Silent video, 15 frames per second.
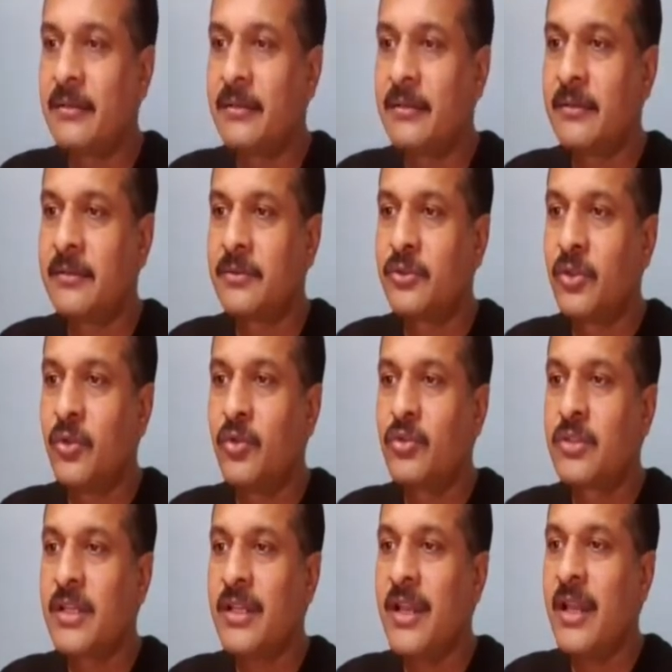
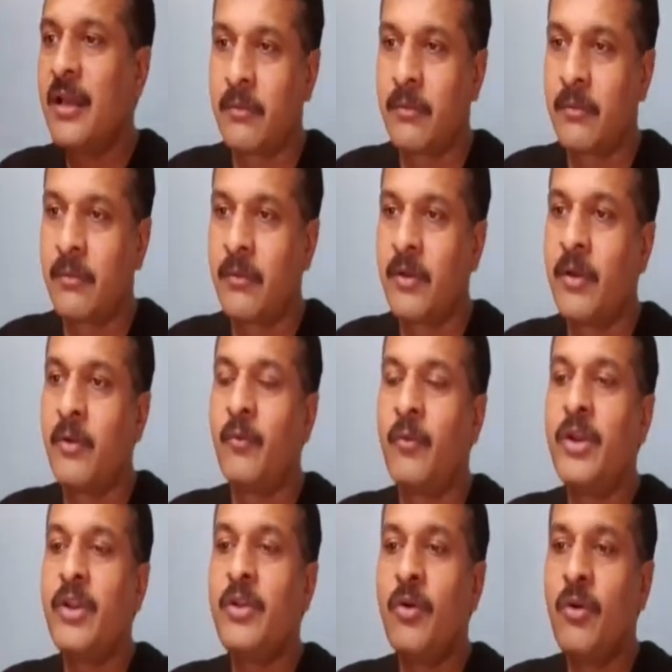Solution.
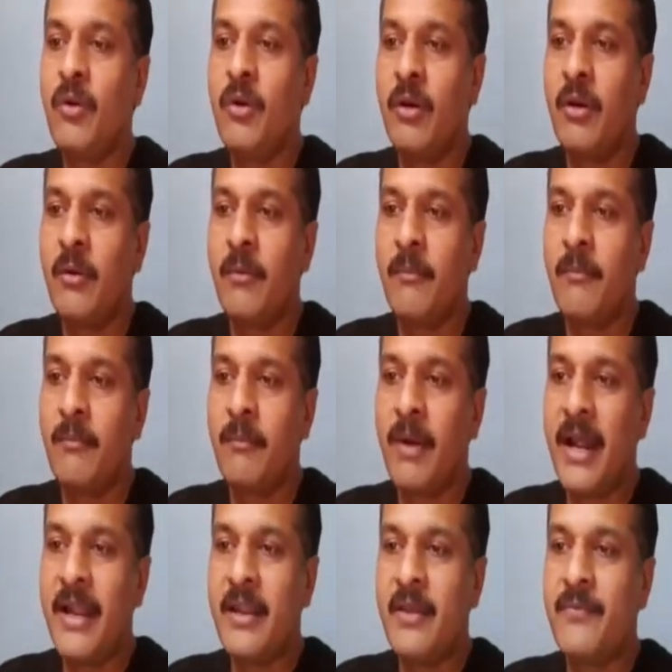We know
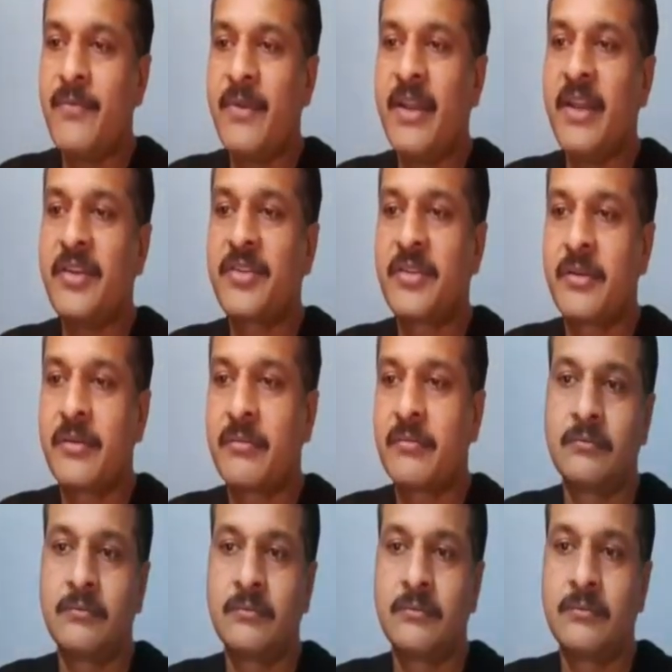by definition
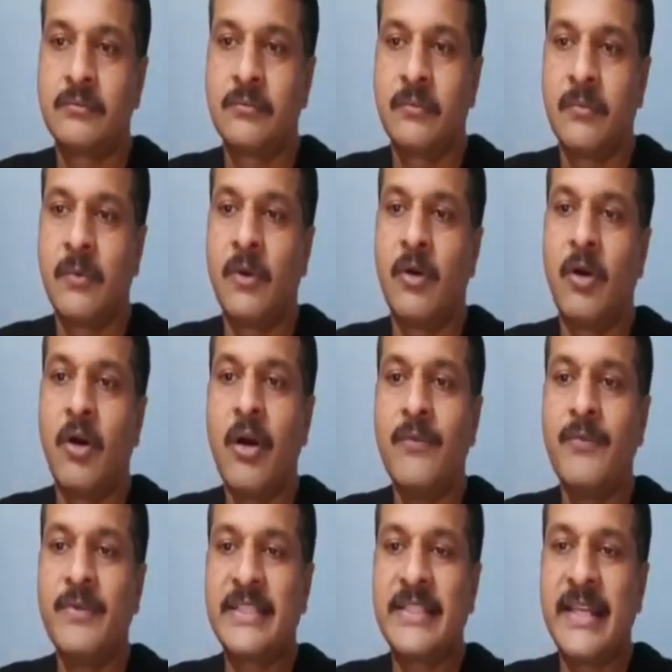of
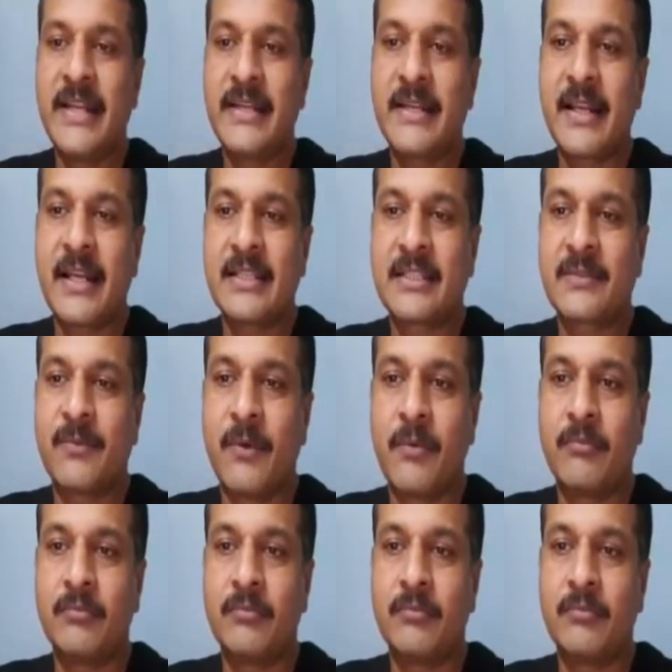Z transform